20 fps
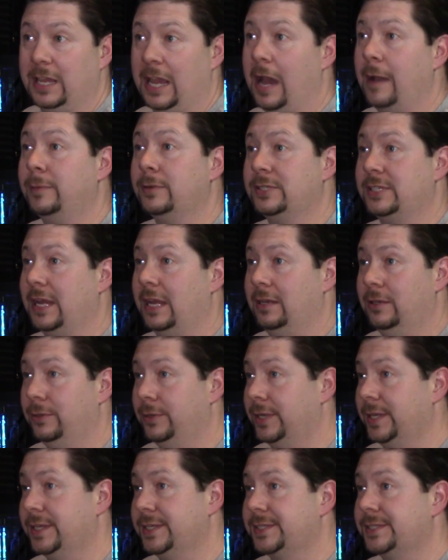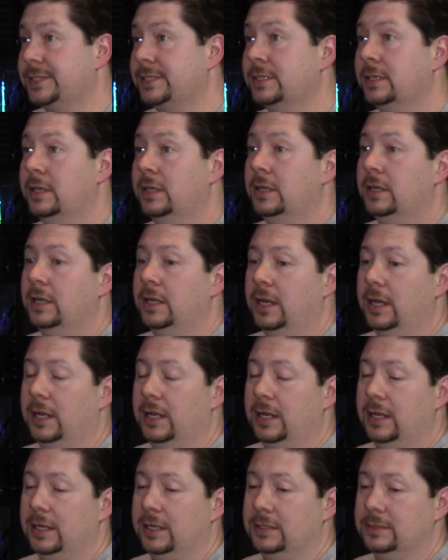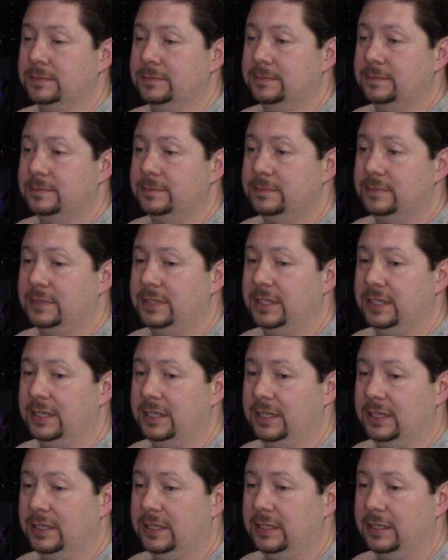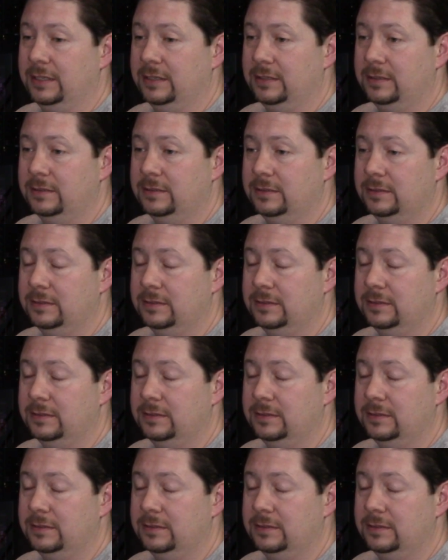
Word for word: Cabo San Lucas, the